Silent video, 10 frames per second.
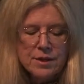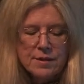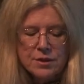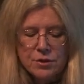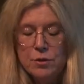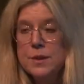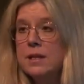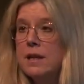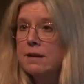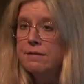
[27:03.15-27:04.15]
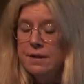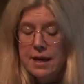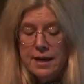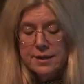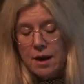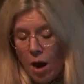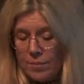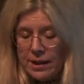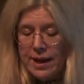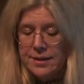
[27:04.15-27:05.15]
of these groups live is
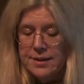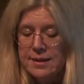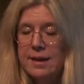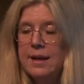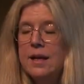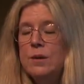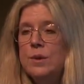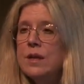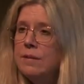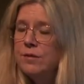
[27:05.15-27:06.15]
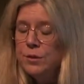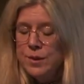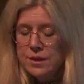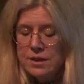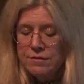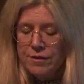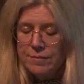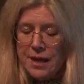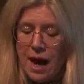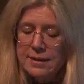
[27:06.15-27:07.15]
complex, with influences from
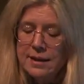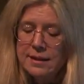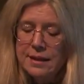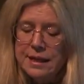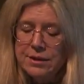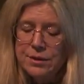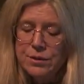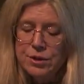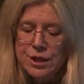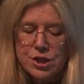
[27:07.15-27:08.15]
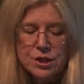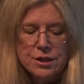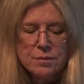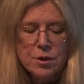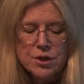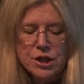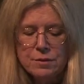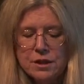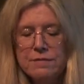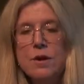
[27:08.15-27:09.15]
Nath and Nirgun traditions merging
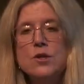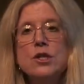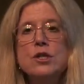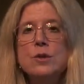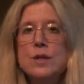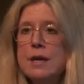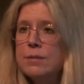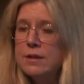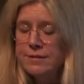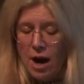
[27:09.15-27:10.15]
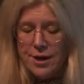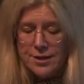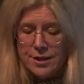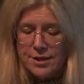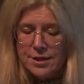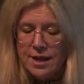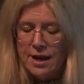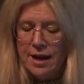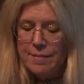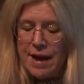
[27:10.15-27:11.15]
with devotion to a number of goddesses,
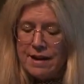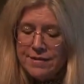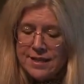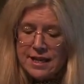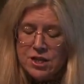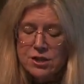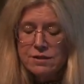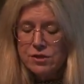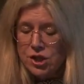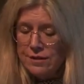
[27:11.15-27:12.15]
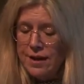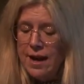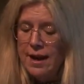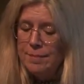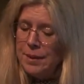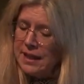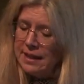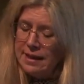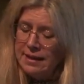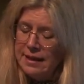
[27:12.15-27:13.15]
manifestations of Shiva, epic
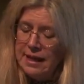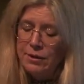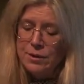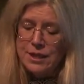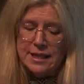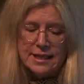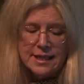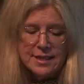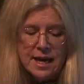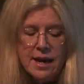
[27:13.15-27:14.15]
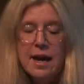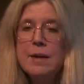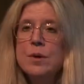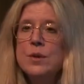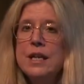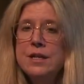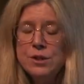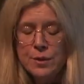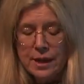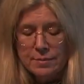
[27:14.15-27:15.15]
hero deities, and both
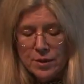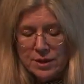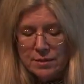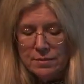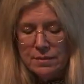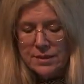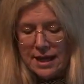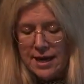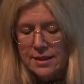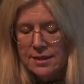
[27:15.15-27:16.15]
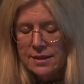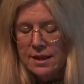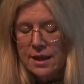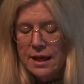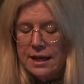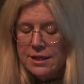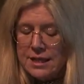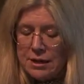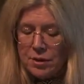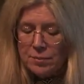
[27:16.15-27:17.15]
Hindu and Muslim saints.
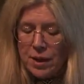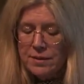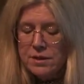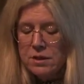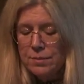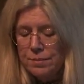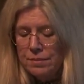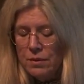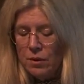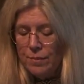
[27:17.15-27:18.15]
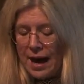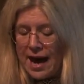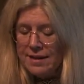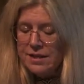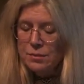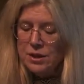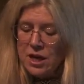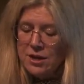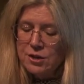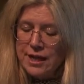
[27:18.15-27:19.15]
Secret punths or, or paths with
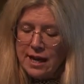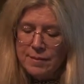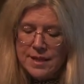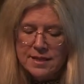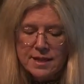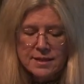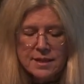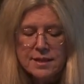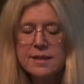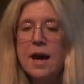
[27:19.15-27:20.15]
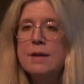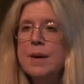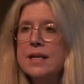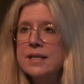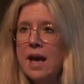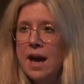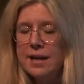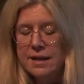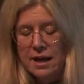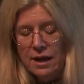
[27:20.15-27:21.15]
tantric elements exist side by side
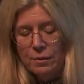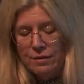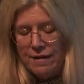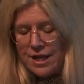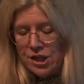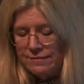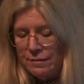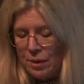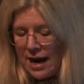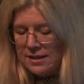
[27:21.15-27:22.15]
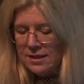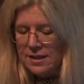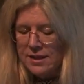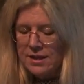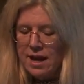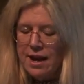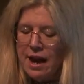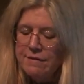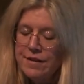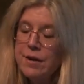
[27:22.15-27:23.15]
with Vaishnava practices
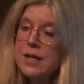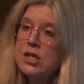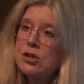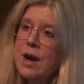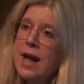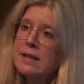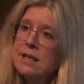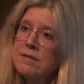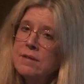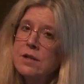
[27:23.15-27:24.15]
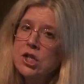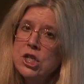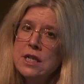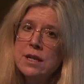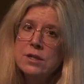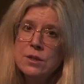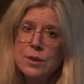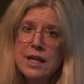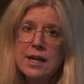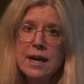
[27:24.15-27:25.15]
and varied strands of Shia,
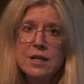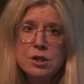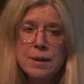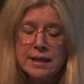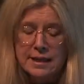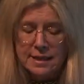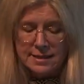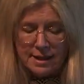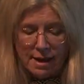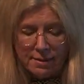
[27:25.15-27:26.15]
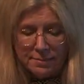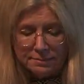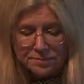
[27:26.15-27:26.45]
Sunni, and Ismaili Islam.